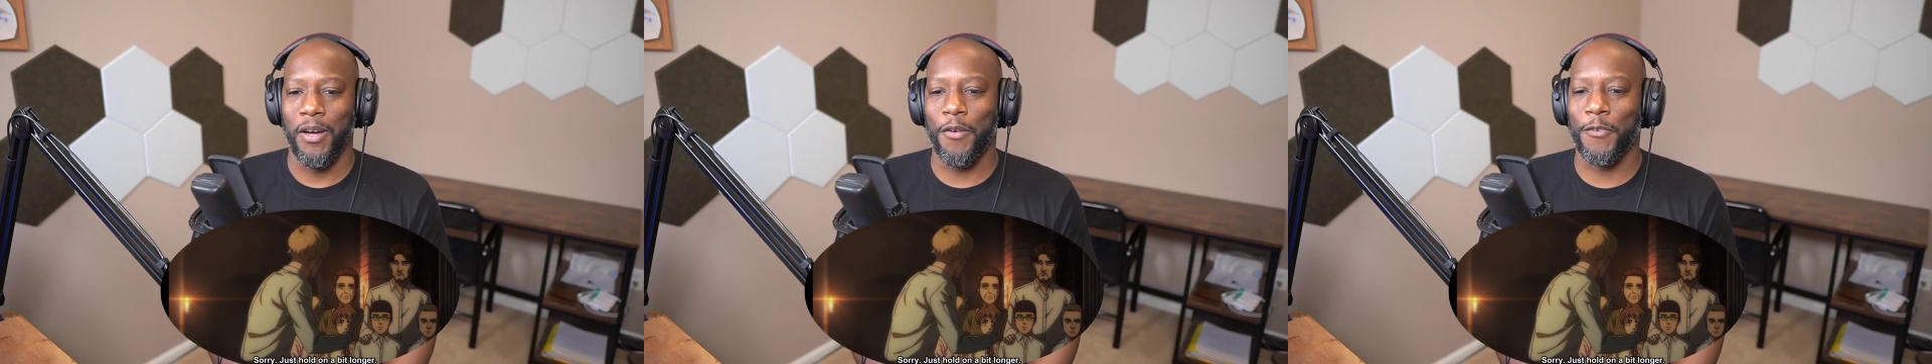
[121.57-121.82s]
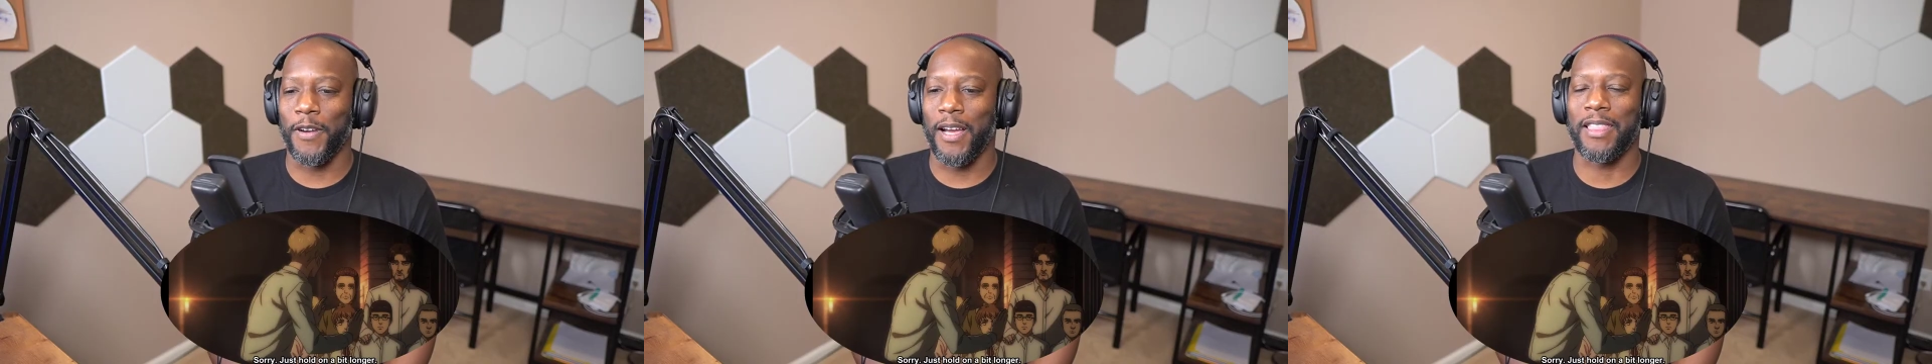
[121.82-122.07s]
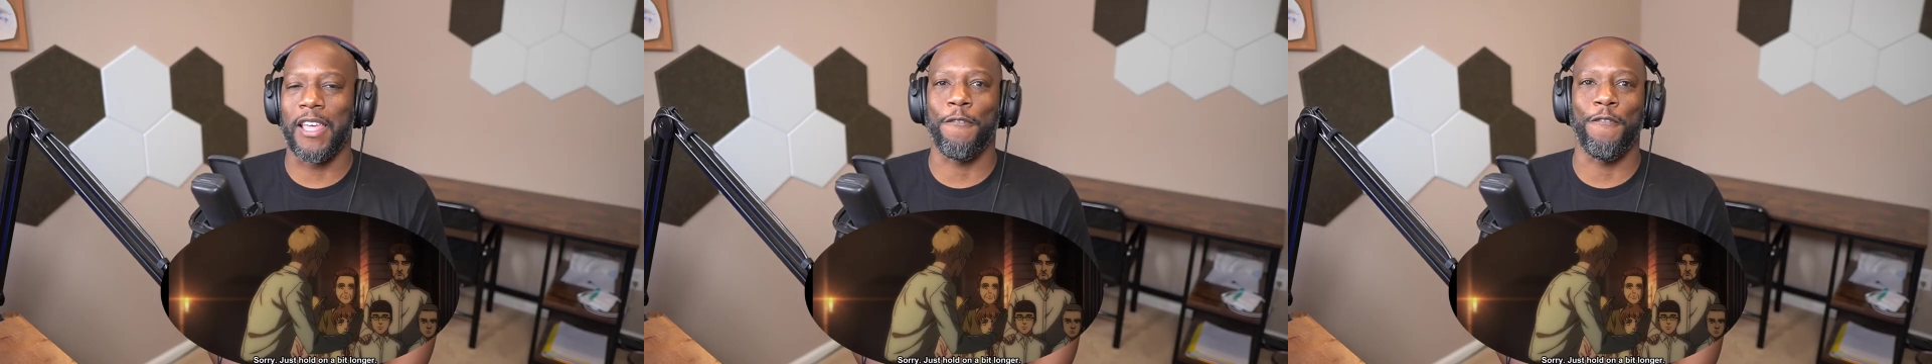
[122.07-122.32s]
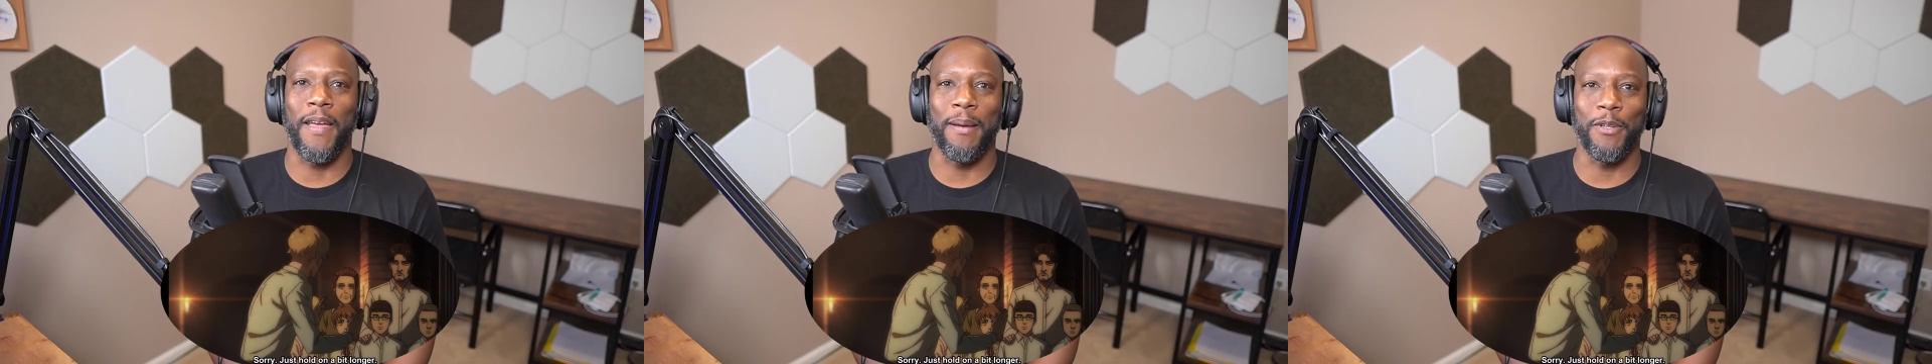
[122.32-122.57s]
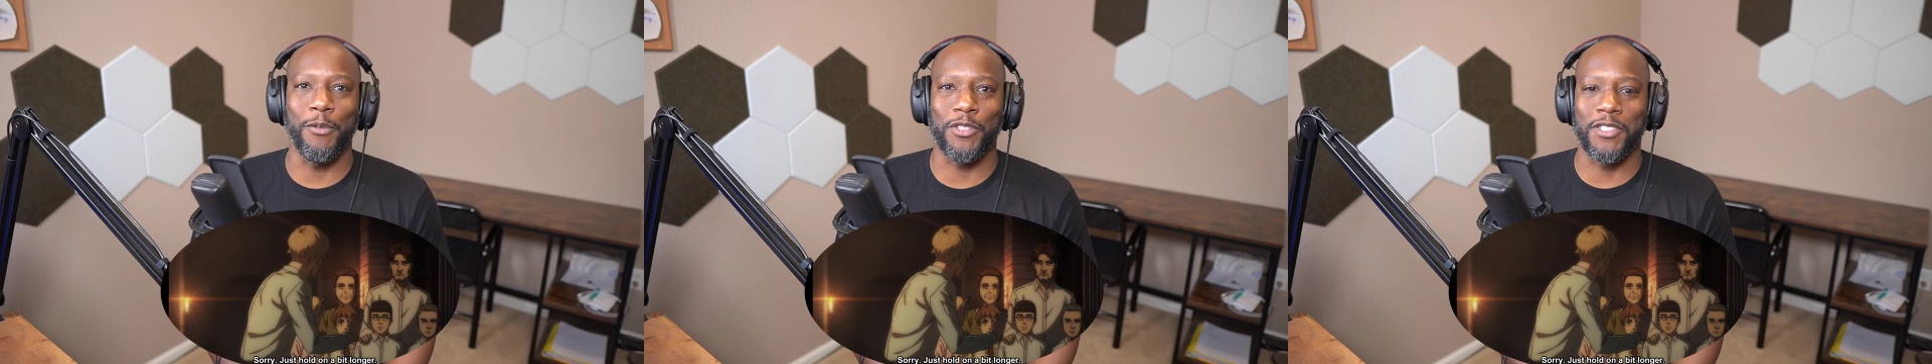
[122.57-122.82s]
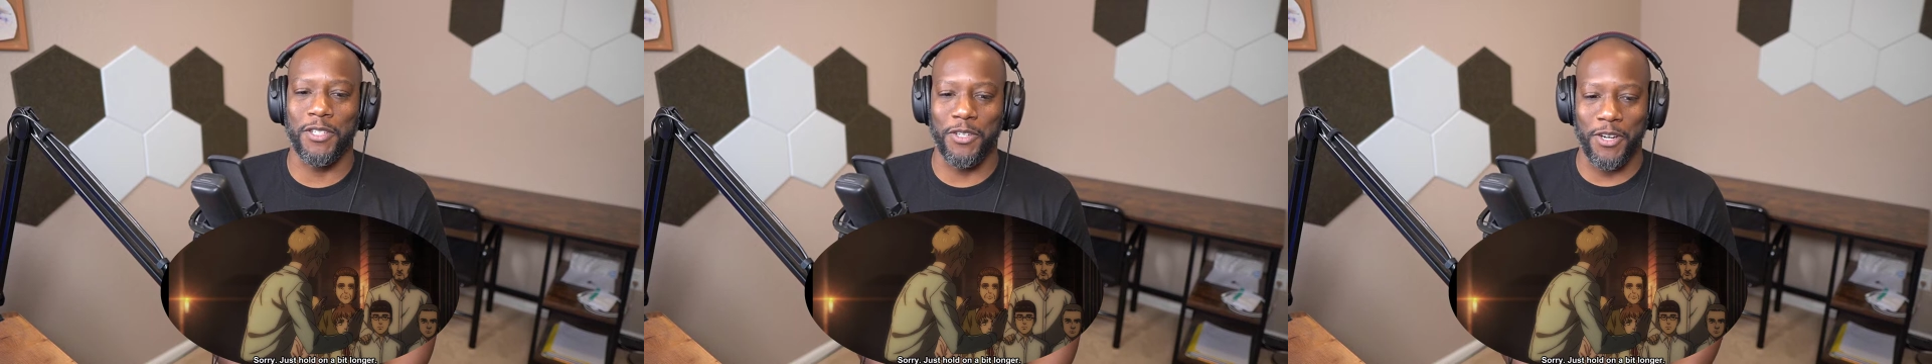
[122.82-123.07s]
forgot that family was
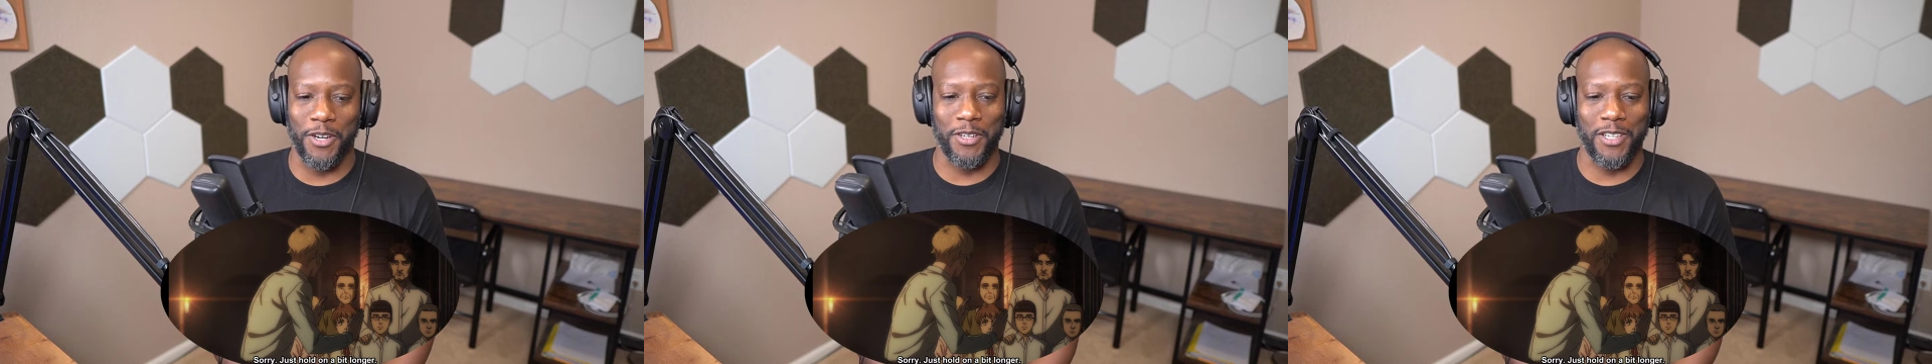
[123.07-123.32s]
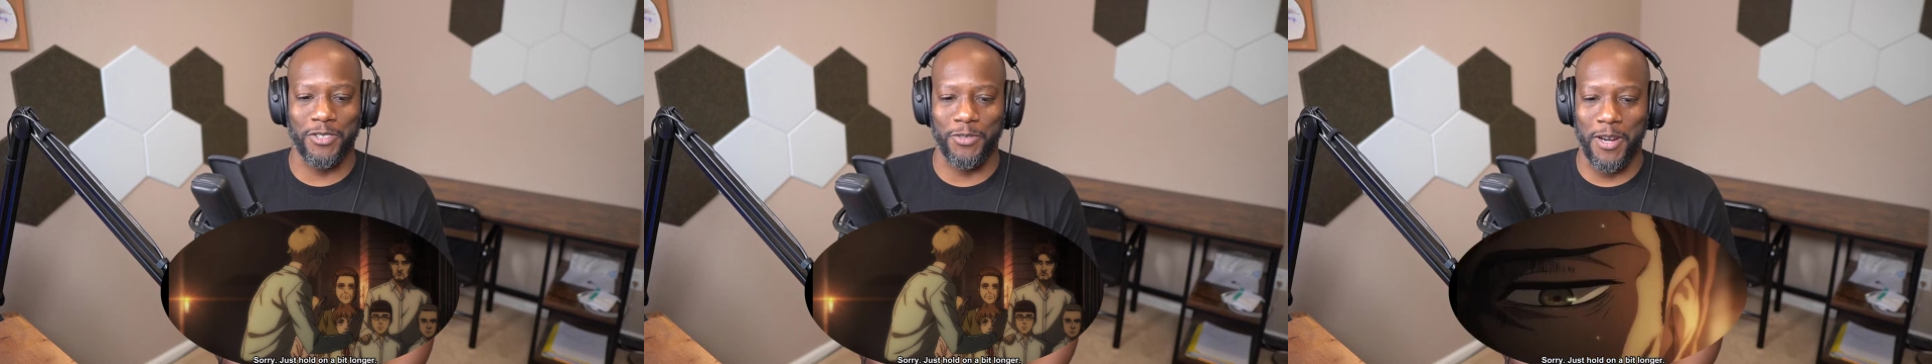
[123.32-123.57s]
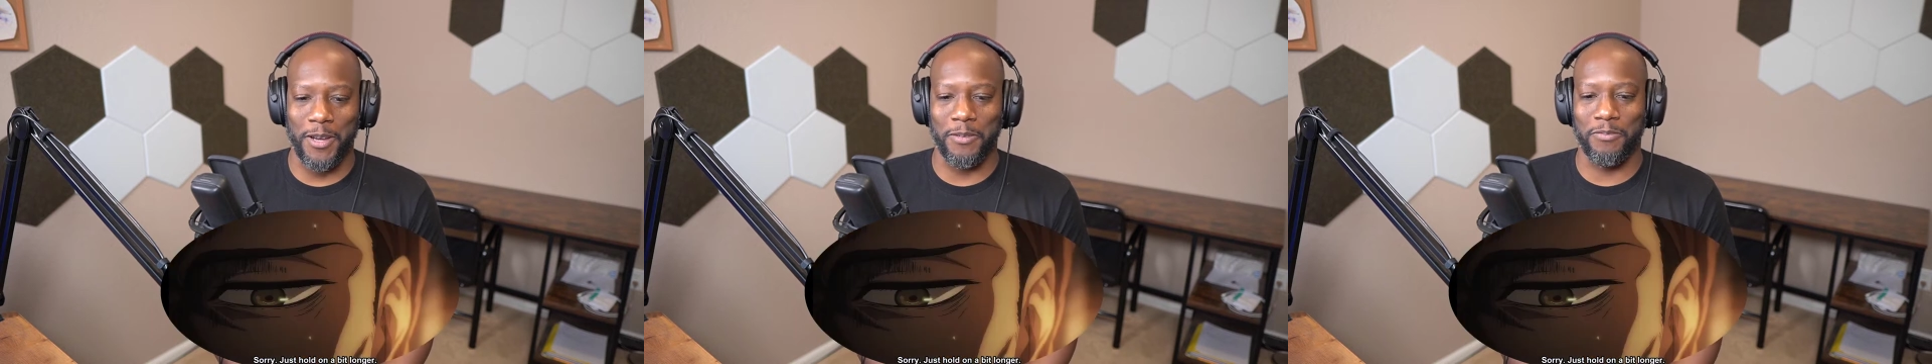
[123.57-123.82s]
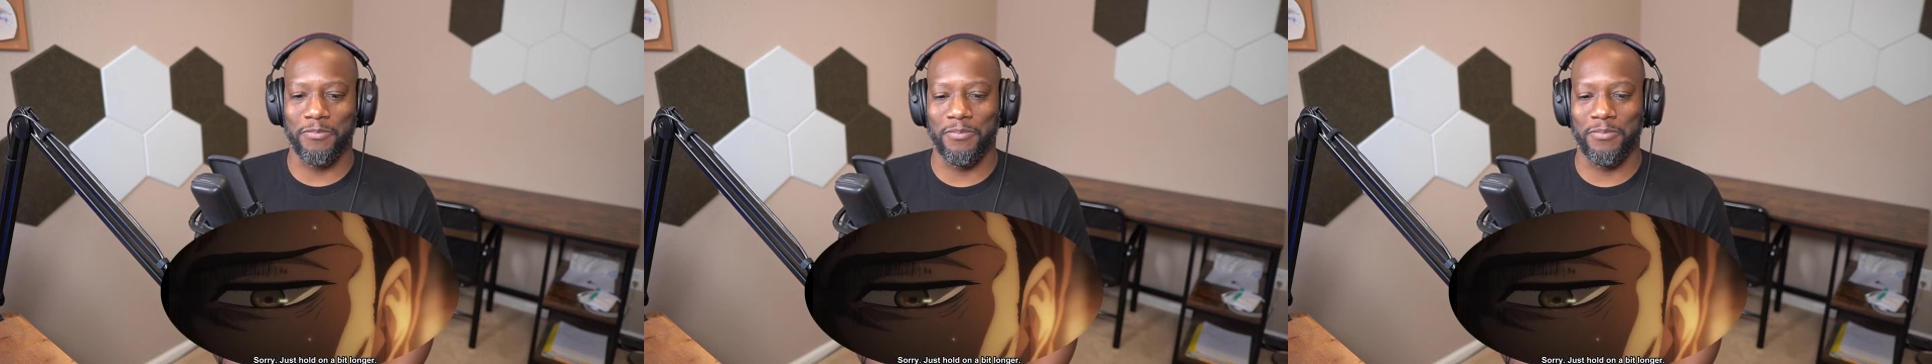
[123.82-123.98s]
still there. That's right.